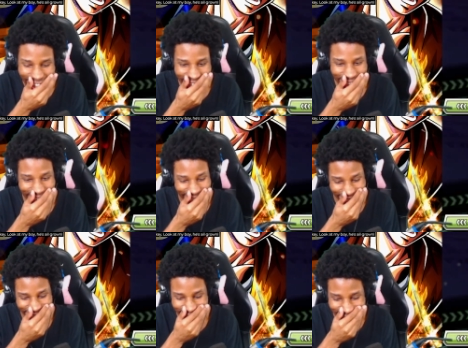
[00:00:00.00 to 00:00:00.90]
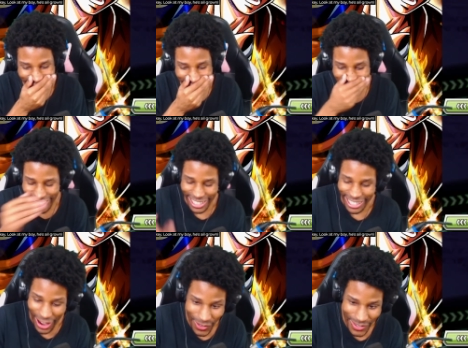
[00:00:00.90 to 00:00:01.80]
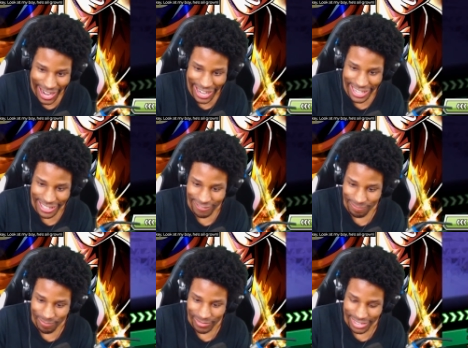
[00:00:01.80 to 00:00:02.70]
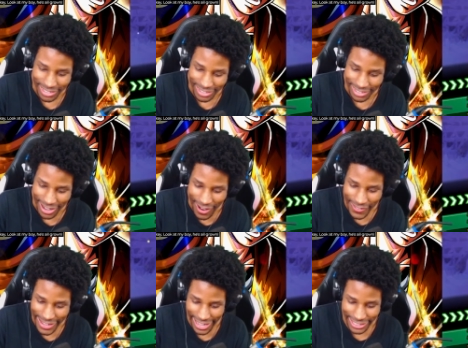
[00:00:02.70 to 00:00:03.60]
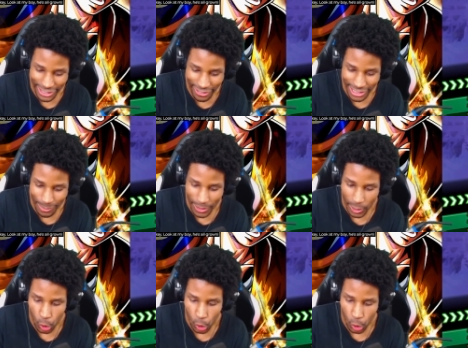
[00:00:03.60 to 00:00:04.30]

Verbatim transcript: he dodged. Okay. Okay, talk to me.